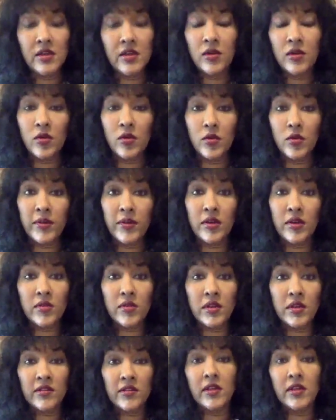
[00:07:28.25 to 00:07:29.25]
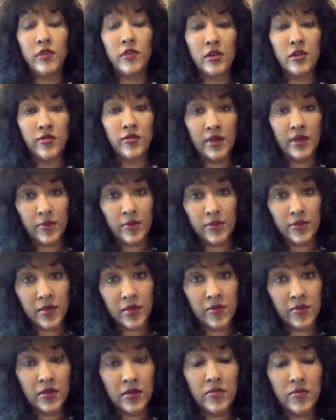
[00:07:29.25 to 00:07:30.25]
You could be at risk. If you develop
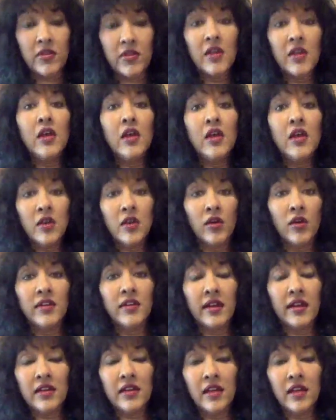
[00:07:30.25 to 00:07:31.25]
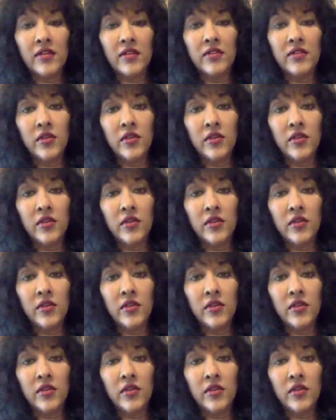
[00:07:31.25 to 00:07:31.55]
symptoms, contact us.